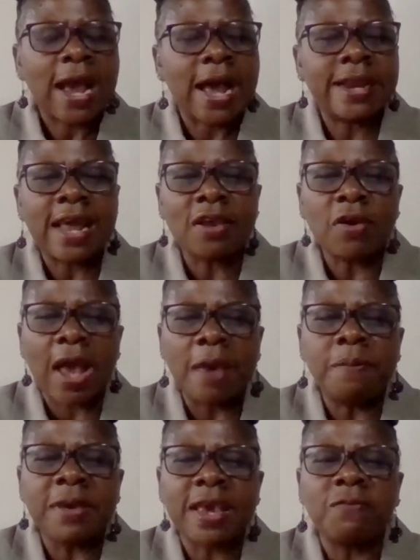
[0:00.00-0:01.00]
and I
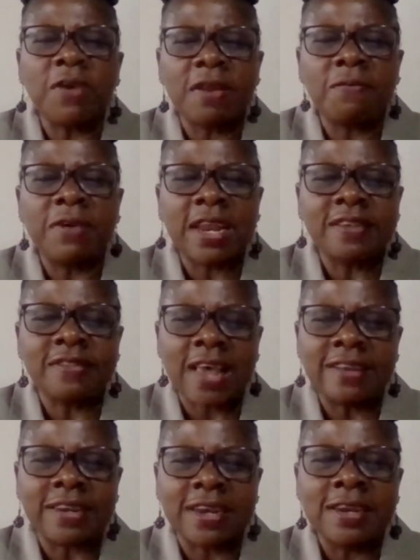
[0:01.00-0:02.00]
became very, very
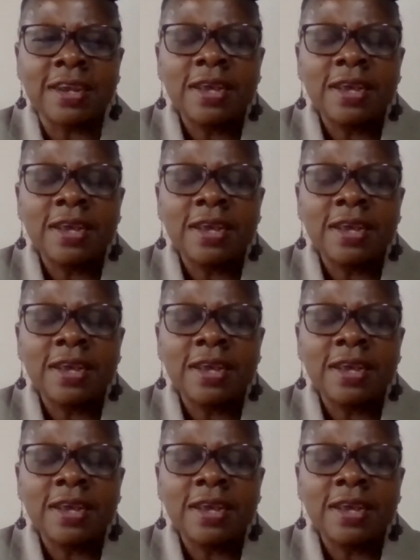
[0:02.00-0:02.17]
excited.